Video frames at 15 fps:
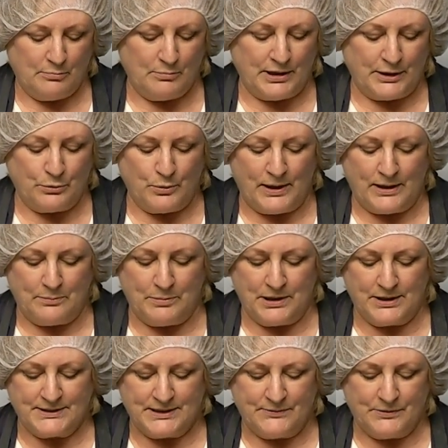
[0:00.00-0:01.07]
by weight,
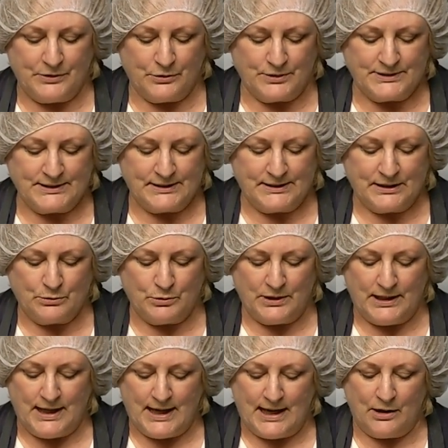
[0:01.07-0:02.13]
because even though it's a
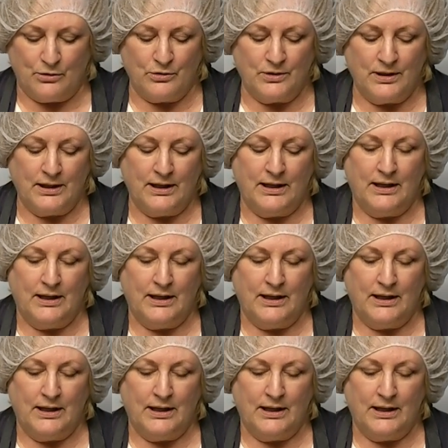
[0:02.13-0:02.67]
liquid now,